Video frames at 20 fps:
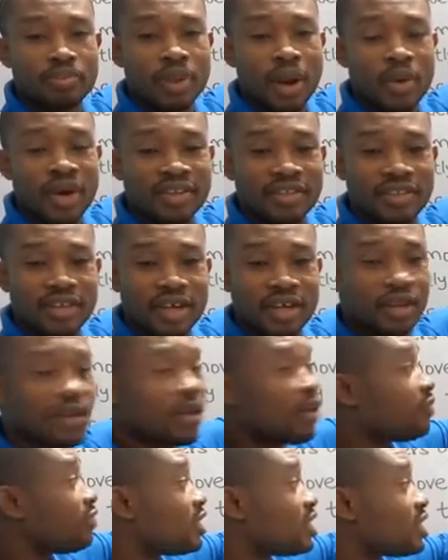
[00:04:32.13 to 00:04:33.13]
power 3
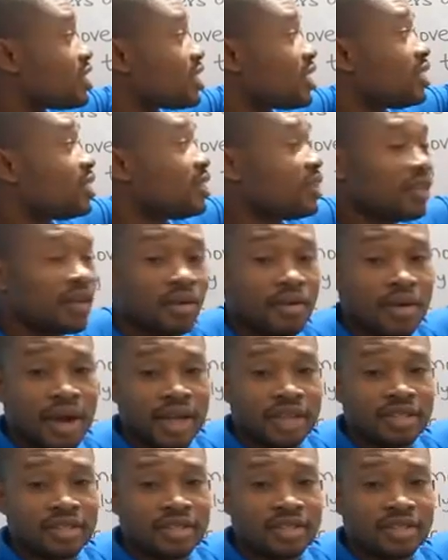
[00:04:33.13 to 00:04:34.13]
of this 10 here,
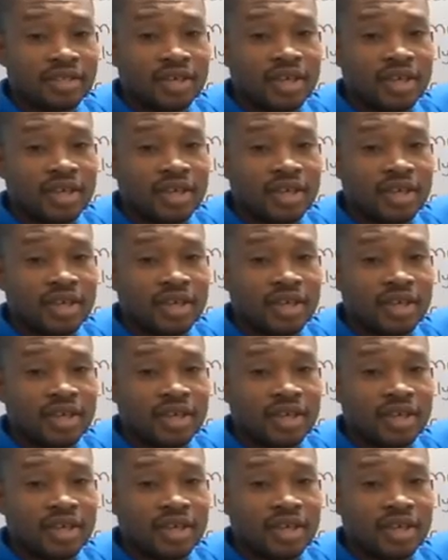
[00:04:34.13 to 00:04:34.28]
right?